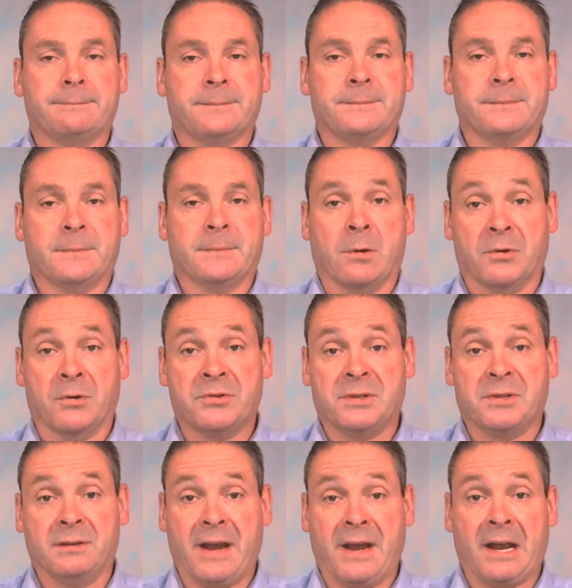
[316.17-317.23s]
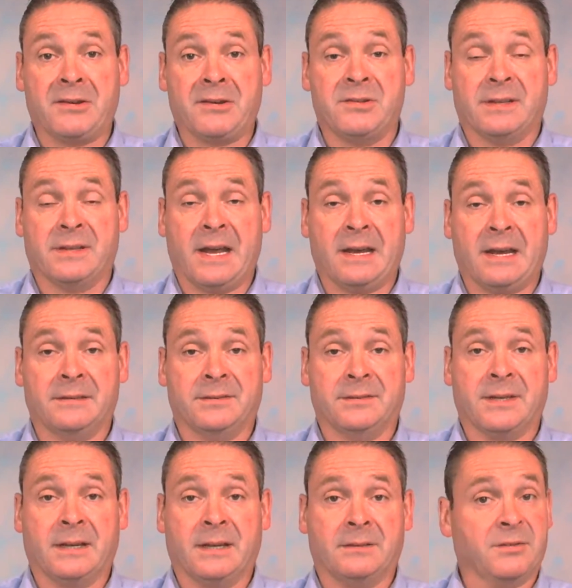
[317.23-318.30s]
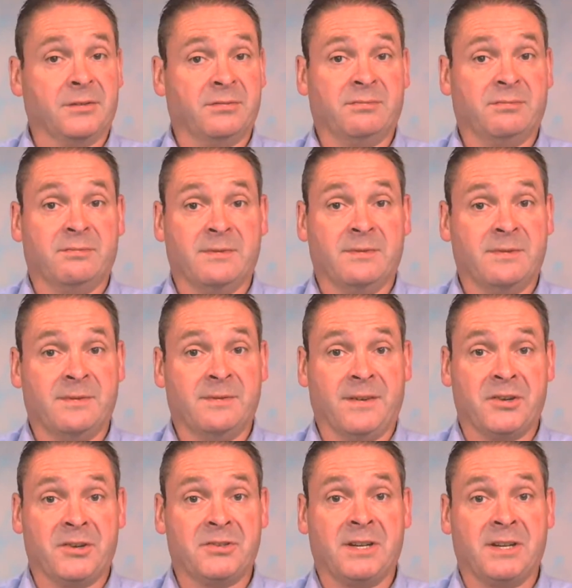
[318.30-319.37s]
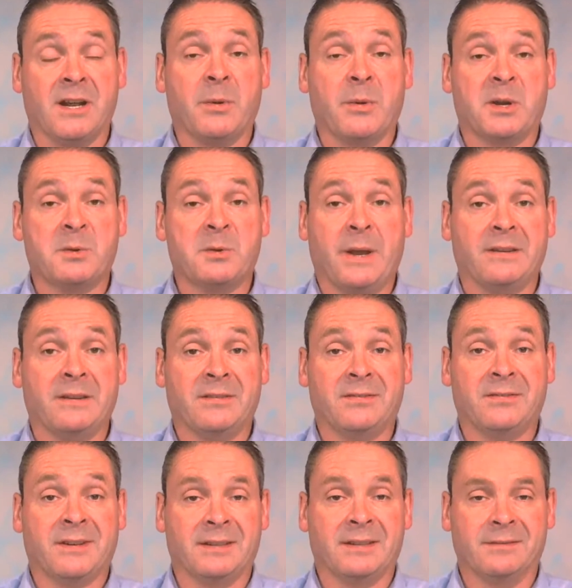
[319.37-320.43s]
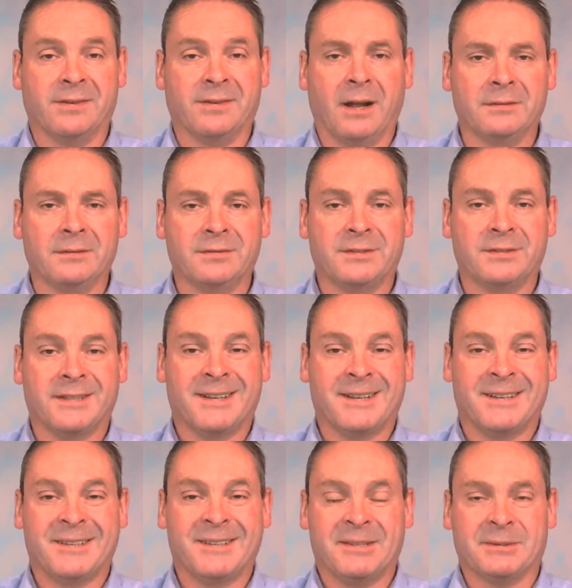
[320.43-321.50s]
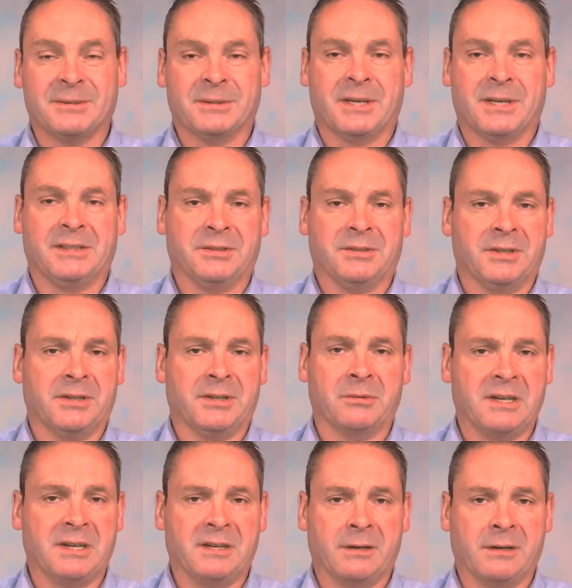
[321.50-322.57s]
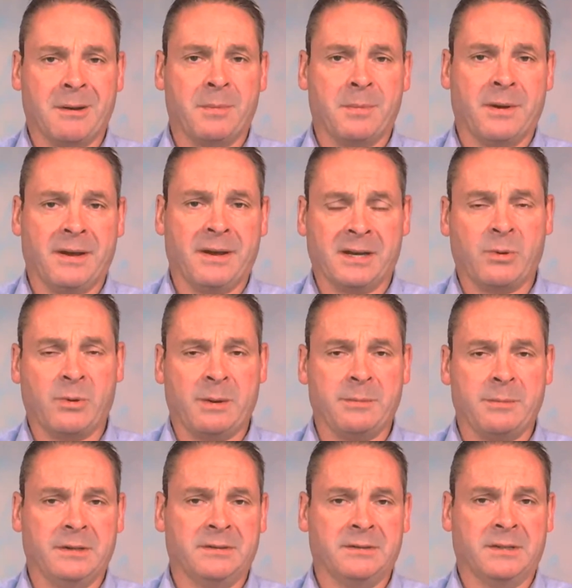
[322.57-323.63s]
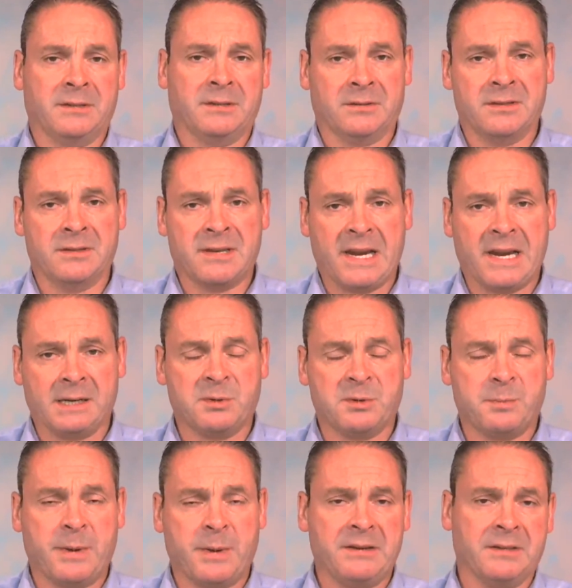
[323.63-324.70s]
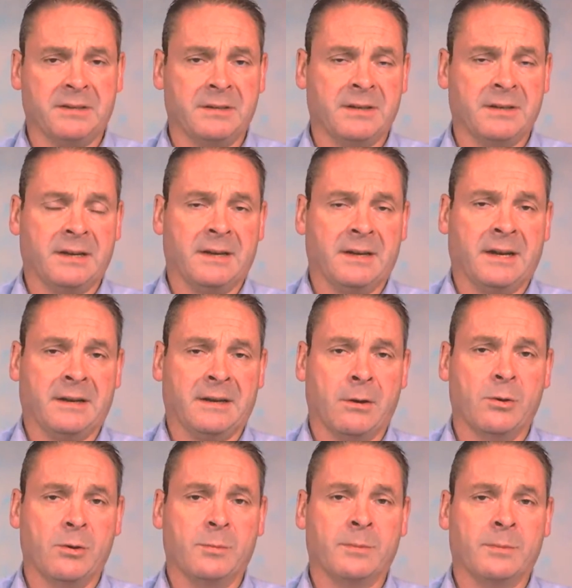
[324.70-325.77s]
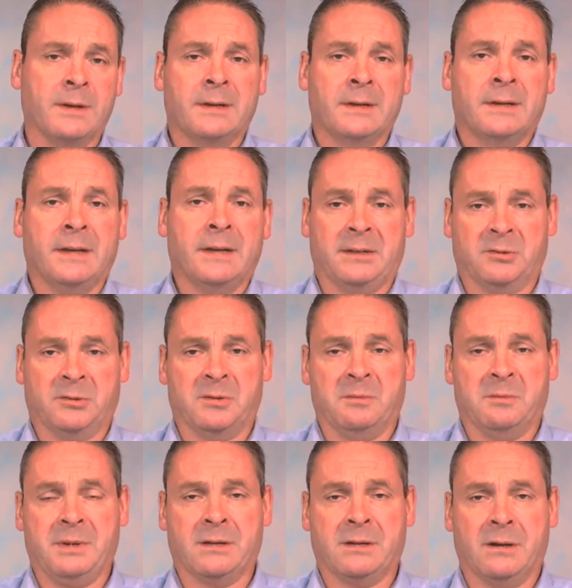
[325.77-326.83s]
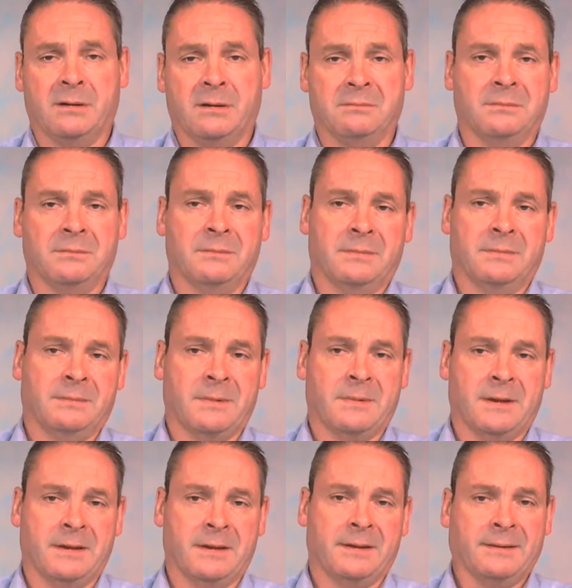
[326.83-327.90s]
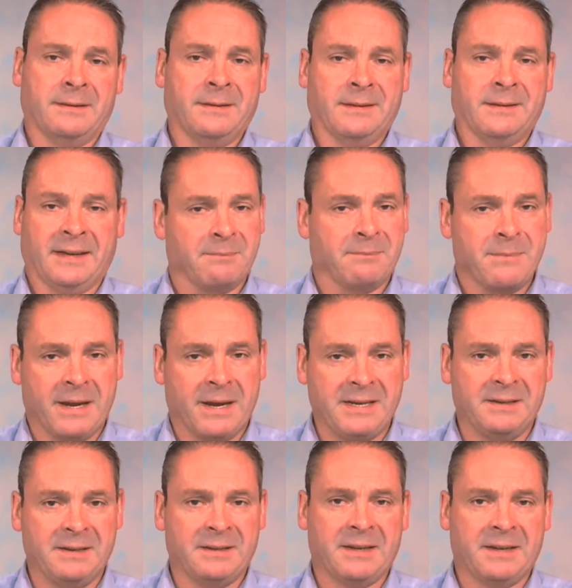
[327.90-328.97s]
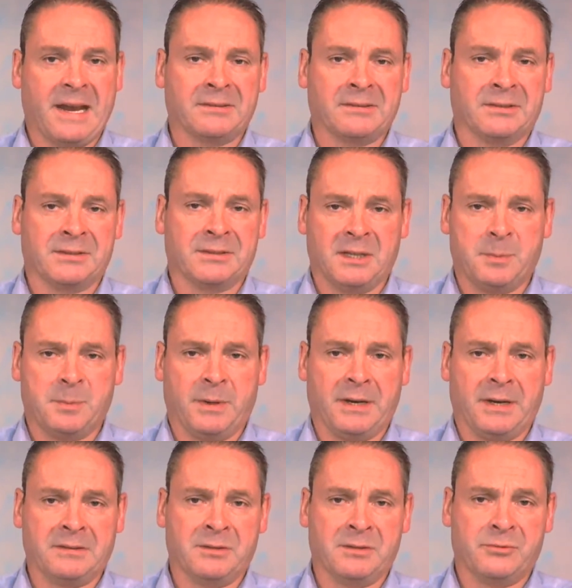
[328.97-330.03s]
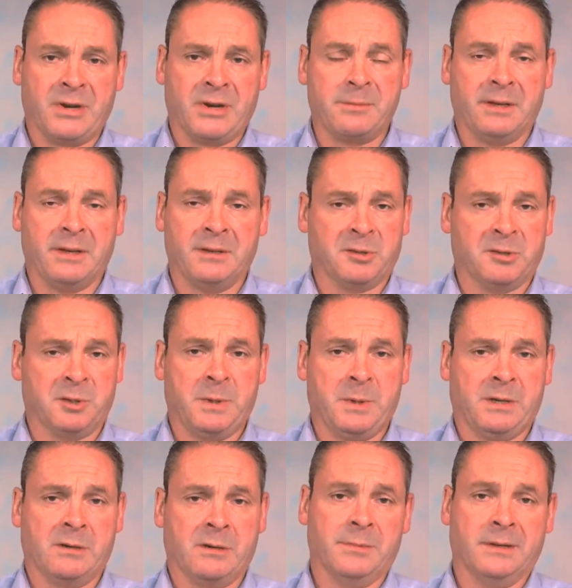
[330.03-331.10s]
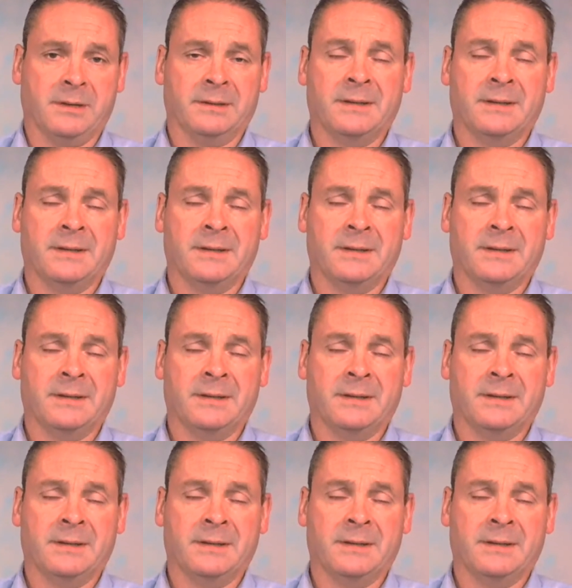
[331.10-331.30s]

Of course, the advantage of that is that there's virtually no expense involved. Okay, so you don't need to go out buying equipment. It doesn't take up space at home. It doesn't become like many exercise bikes and treadmills, just become a